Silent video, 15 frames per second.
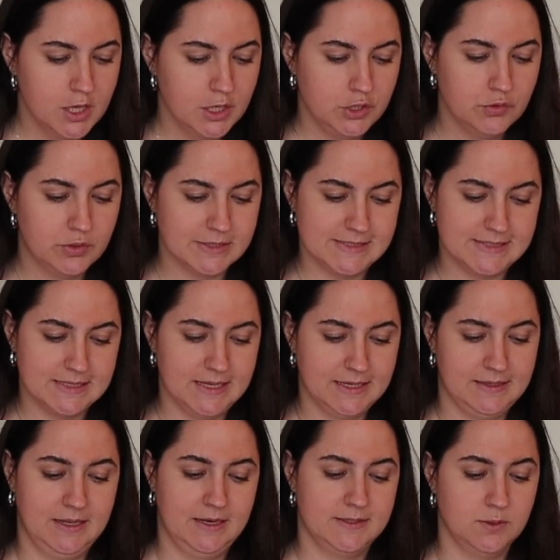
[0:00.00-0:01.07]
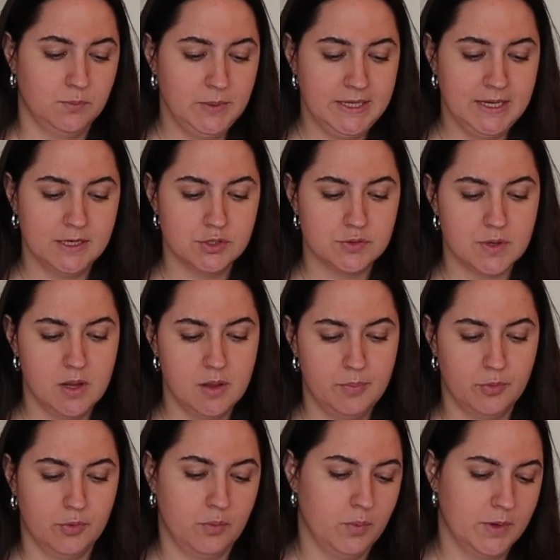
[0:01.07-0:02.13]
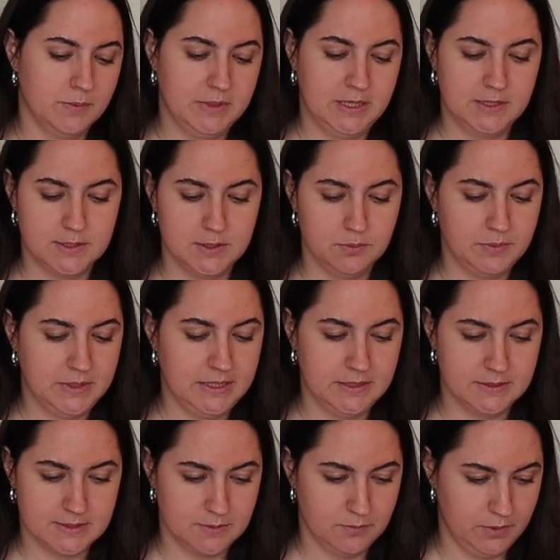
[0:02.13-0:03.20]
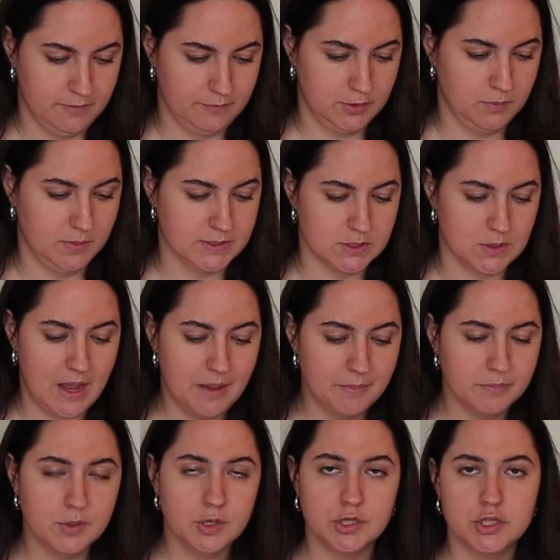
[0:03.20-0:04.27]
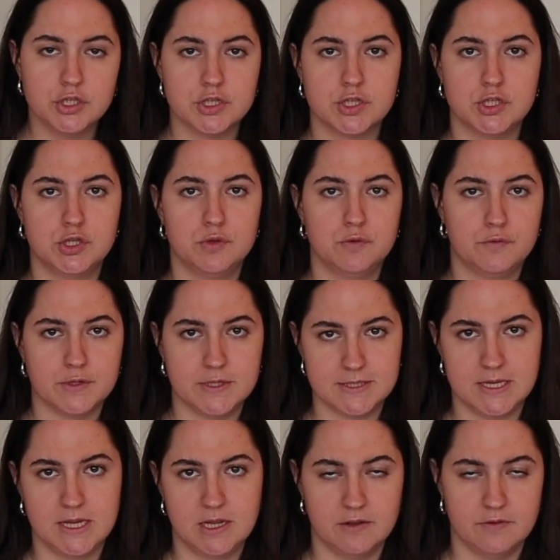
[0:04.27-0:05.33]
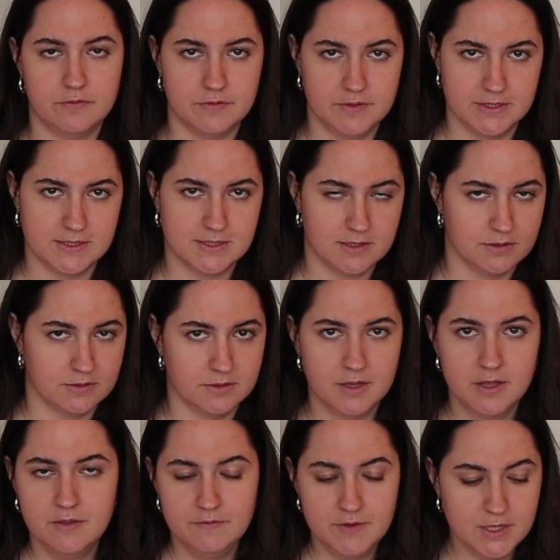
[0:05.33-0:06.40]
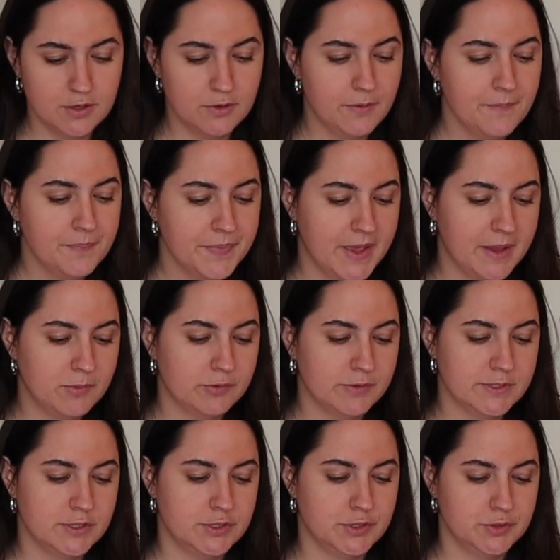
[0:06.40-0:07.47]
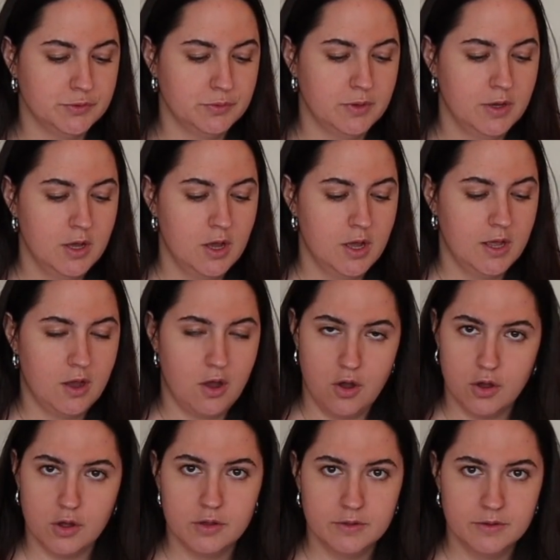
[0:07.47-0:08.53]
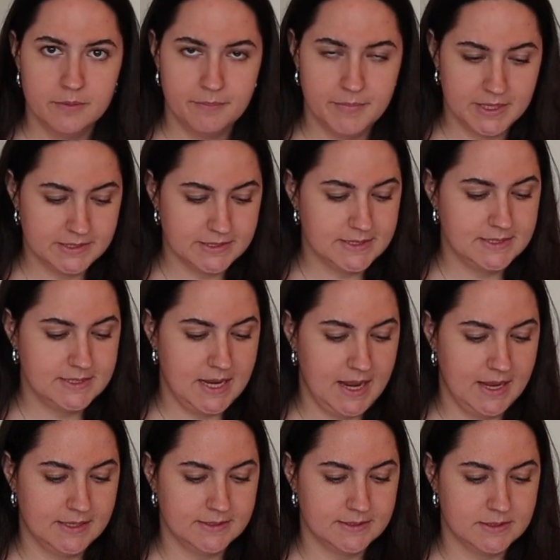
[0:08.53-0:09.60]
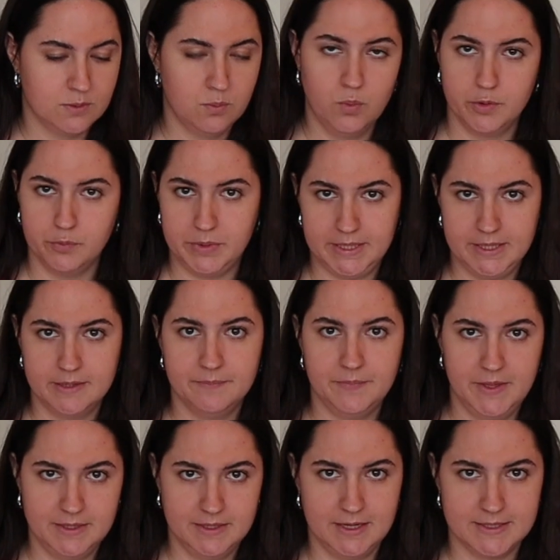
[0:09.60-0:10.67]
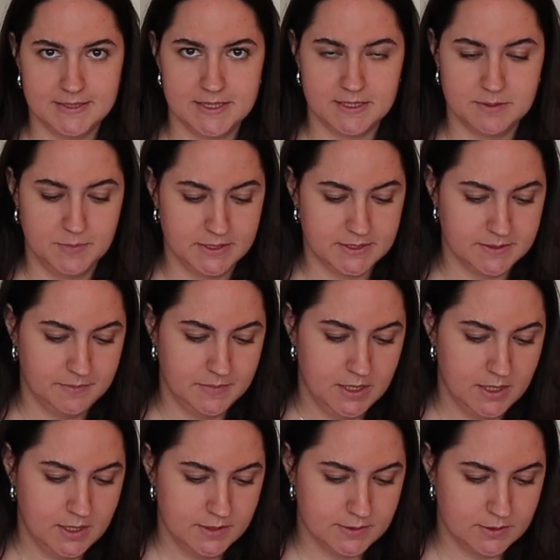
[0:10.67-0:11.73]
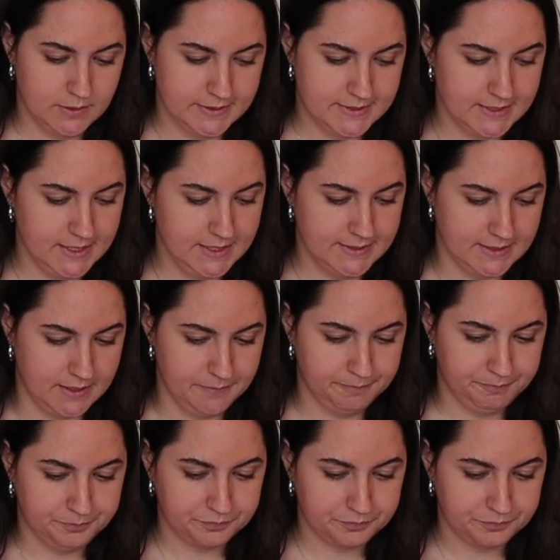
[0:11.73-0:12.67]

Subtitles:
You can select that it's a weekend trip or 1 week, 2 weeks, whatever you want. So I'm gonna just do, for the sake of this little video, I'm going to do all months and 1 week in the next 6 months. So let's click done.